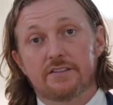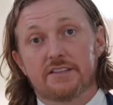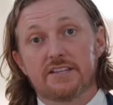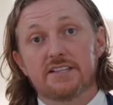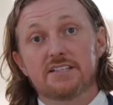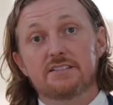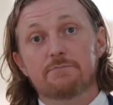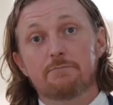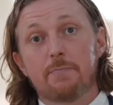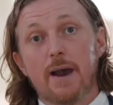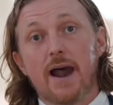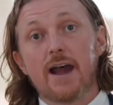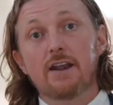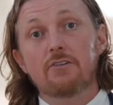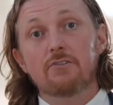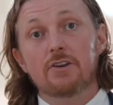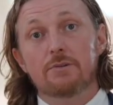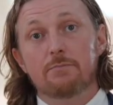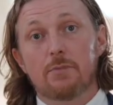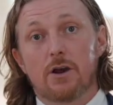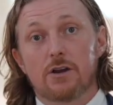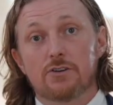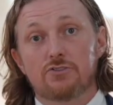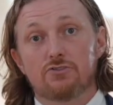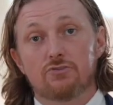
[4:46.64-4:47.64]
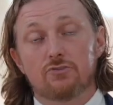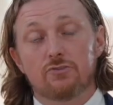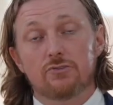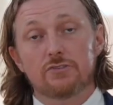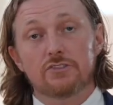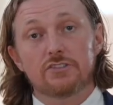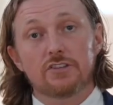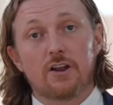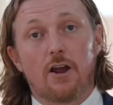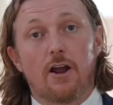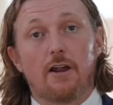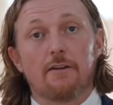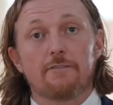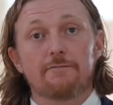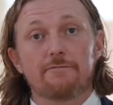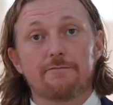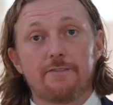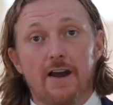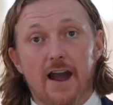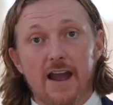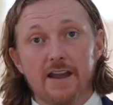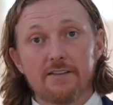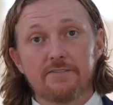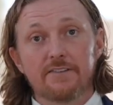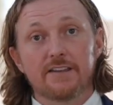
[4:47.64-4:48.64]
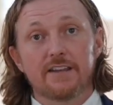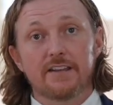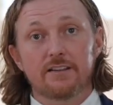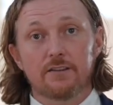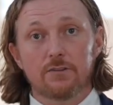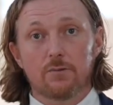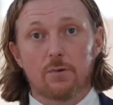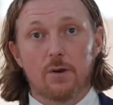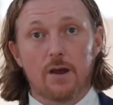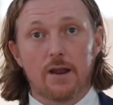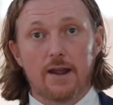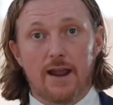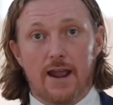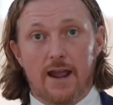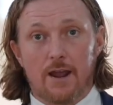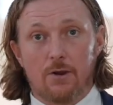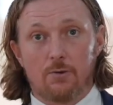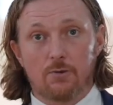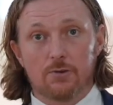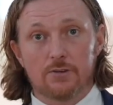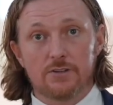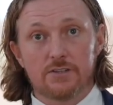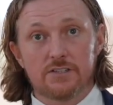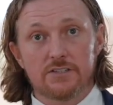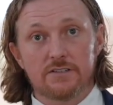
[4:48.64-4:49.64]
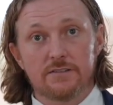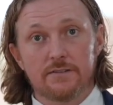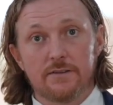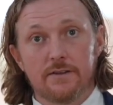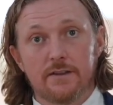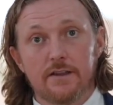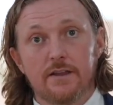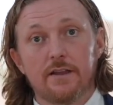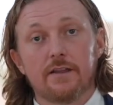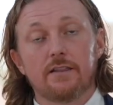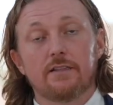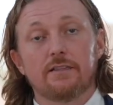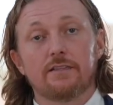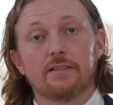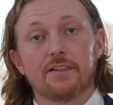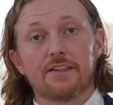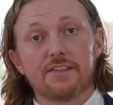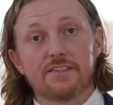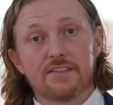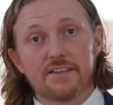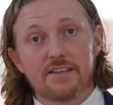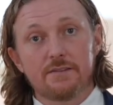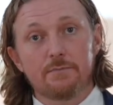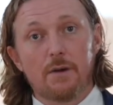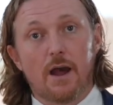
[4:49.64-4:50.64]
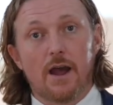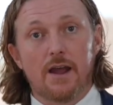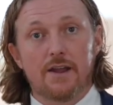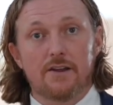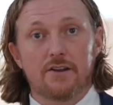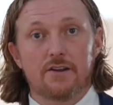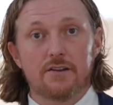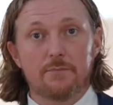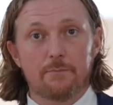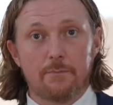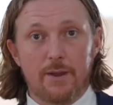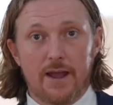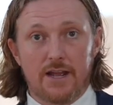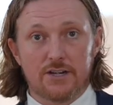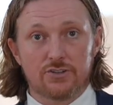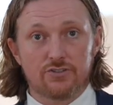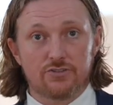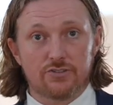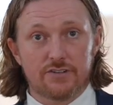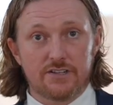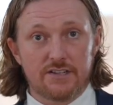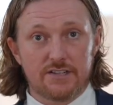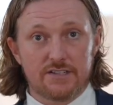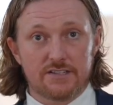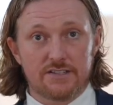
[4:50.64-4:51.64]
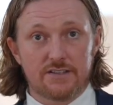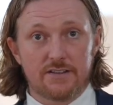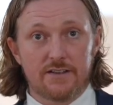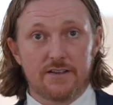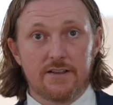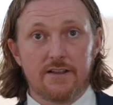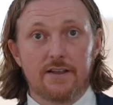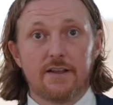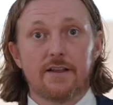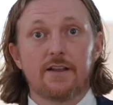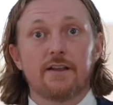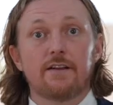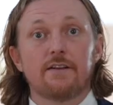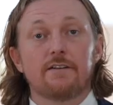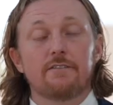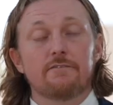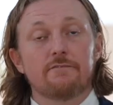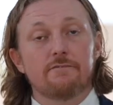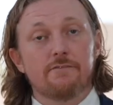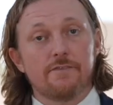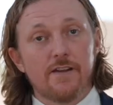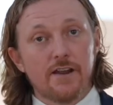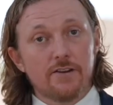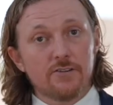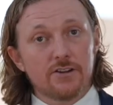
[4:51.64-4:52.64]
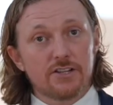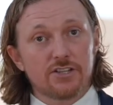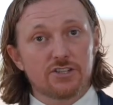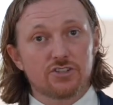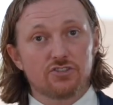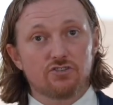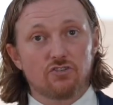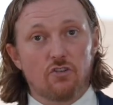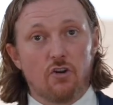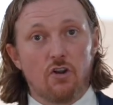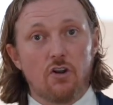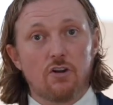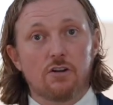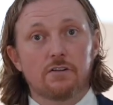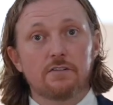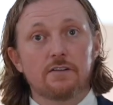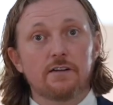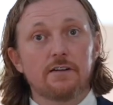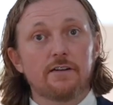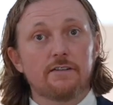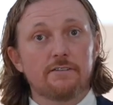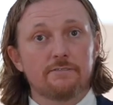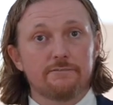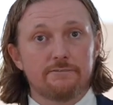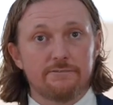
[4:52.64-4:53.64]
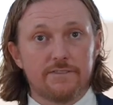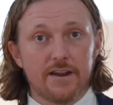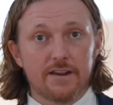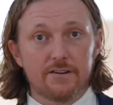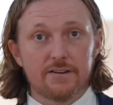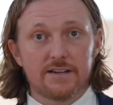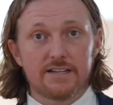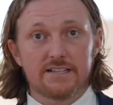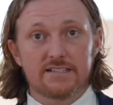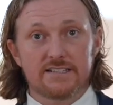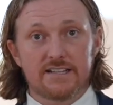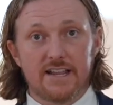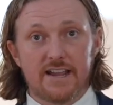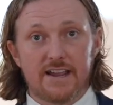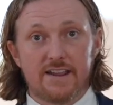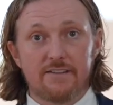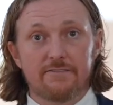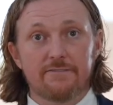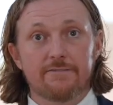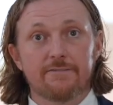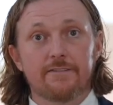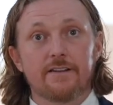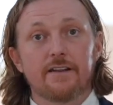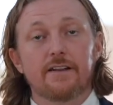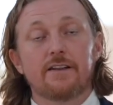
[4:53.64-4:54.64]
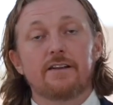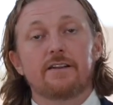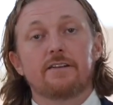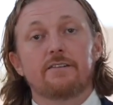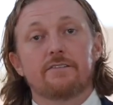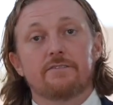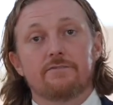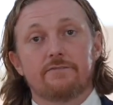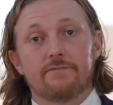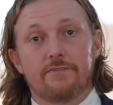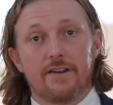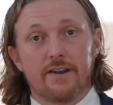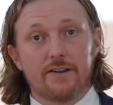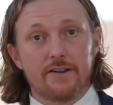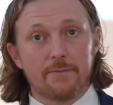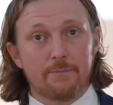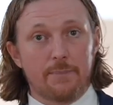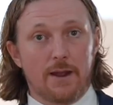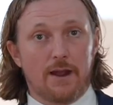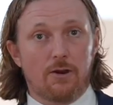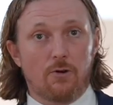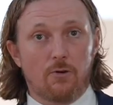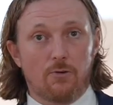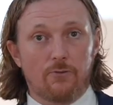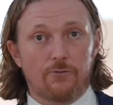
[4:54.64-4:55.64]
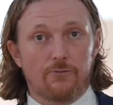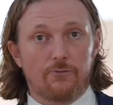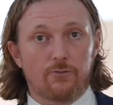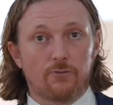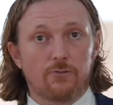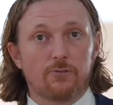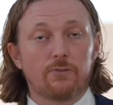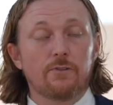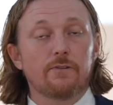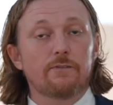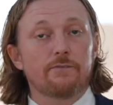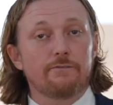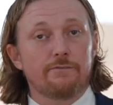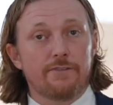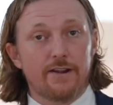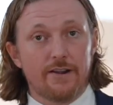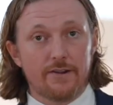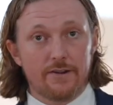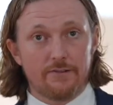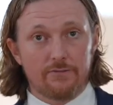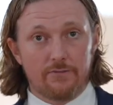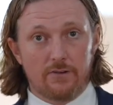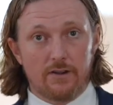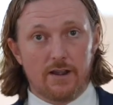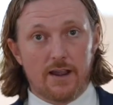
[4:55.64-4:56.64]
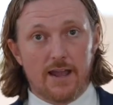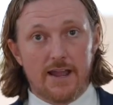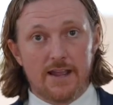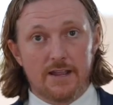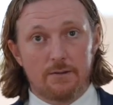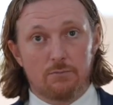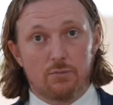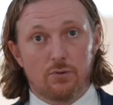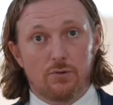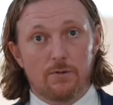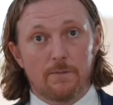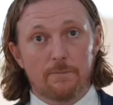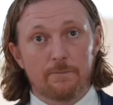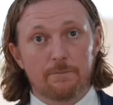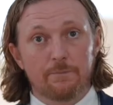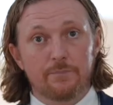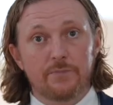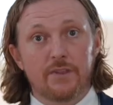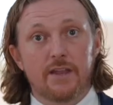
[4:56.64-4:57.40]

These battery modules are 5 kilowatt hours lithium ion batteries. Very strong, very safe, very powerful, very reliable.